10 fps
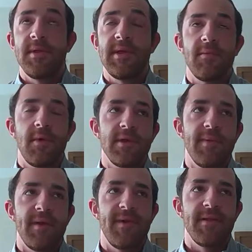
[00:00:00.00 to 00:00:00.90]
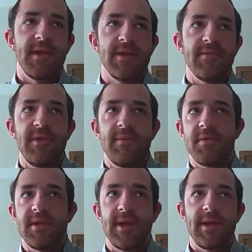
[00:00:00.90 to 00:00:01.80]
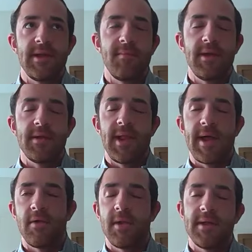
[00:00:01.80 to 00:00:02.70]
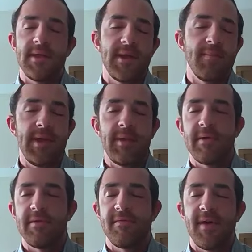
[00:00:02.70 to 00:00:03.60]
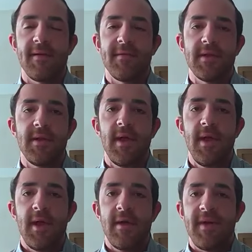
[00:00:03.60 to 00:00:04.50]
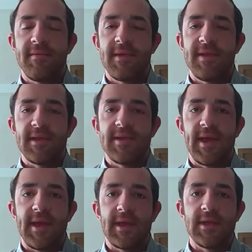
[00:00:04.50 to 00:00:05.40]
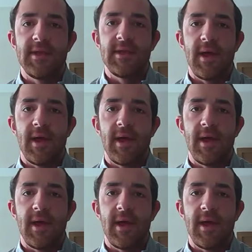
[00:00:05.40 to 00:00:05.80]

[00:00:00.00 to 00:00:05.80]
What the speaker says: sound water is about 5,000 feet per second. Depending on the lateral length, that can be anywhere from 5 to 10 seconds.